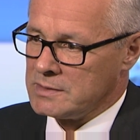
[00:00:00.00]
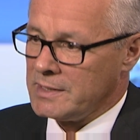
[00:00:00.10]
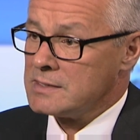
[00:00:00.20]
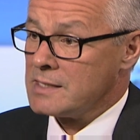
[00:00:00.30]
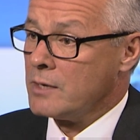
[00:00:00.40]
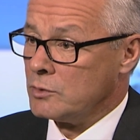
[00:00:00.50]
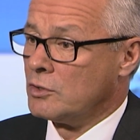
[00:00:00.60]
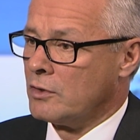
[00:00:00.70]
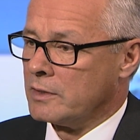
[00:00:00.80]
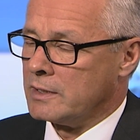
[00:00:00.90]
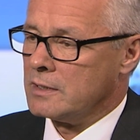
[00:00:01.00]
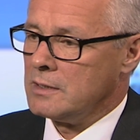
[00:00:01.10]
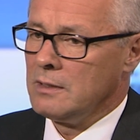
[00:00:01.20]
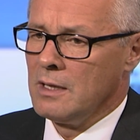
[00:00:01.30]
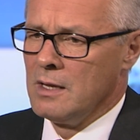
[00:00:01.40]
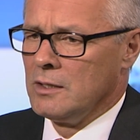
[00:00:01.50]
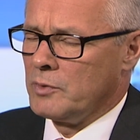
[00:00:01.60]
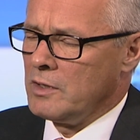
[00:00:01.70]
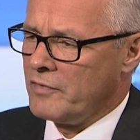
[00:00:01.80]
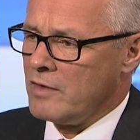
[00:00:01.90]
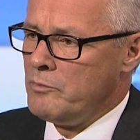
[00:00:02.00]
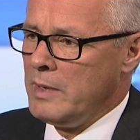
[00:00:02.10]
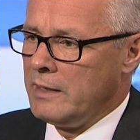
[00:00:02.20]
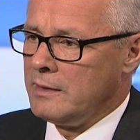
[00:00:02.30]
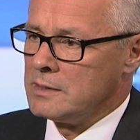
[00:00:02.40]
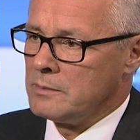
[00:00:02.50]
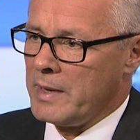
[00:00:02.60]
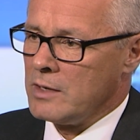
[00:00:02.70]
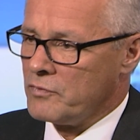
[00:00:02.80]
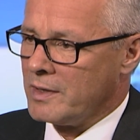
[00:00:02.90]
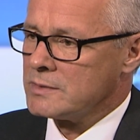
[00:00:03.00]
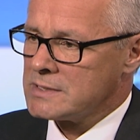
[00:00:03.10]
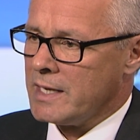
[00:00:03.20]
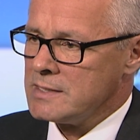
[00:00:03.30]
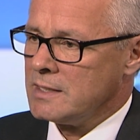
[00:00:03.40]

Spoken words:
That's our target. I think 25 billion in a bank of our size,